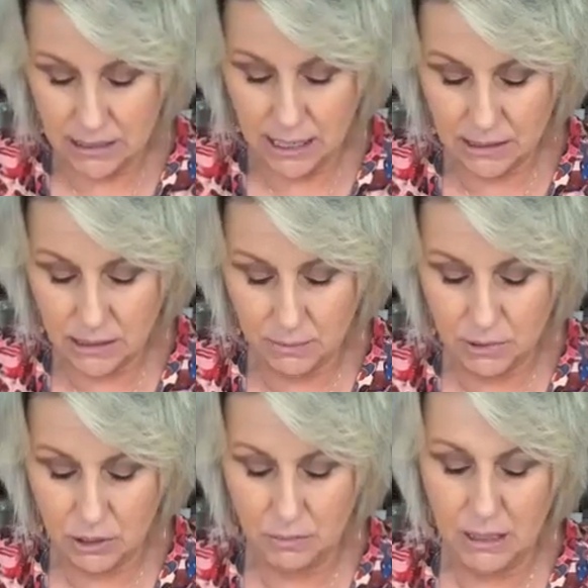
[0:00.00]
text
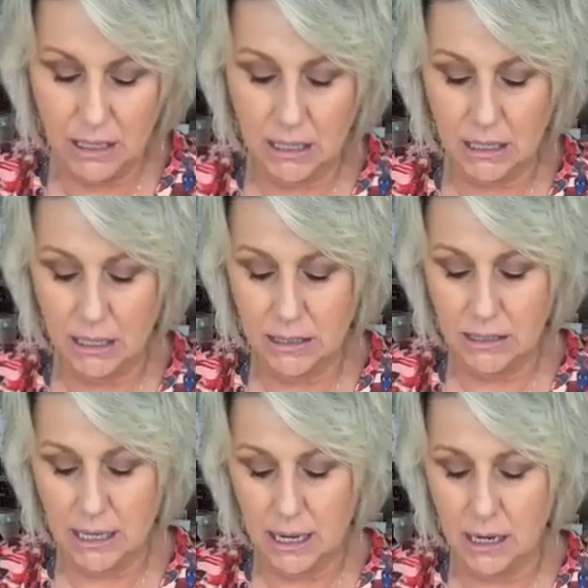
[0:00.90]
them to me
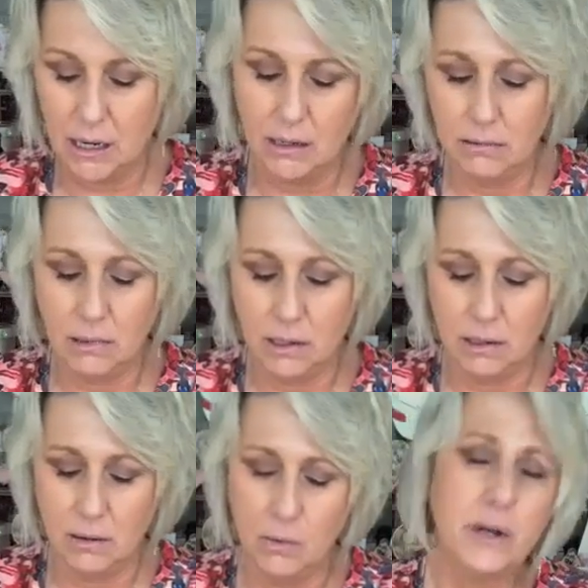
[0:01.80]
and say, you
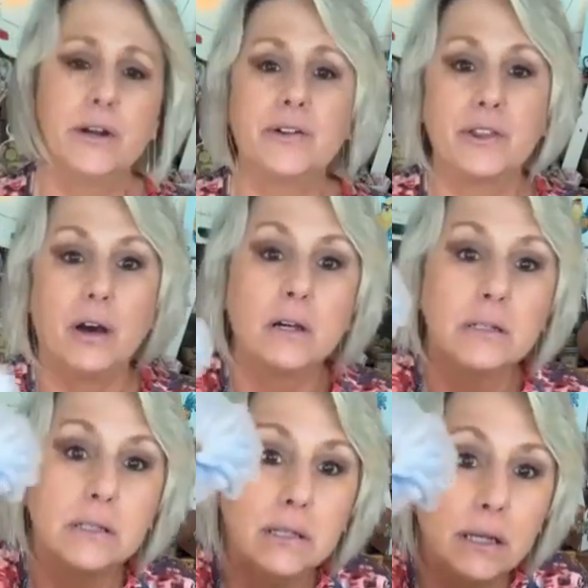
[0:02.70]
know, what are your
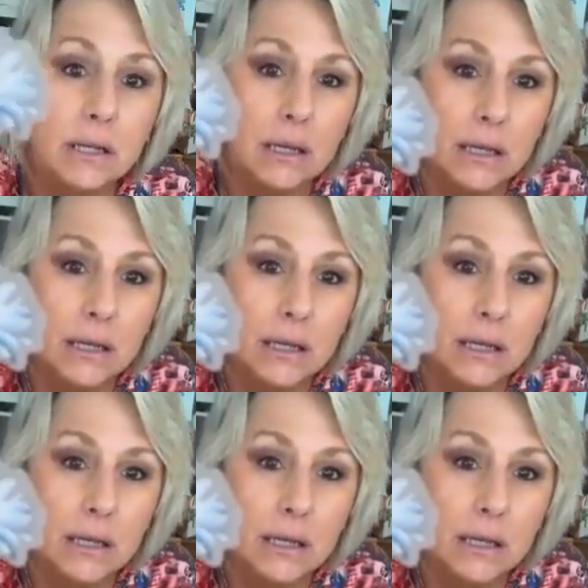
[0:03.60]
thoughts?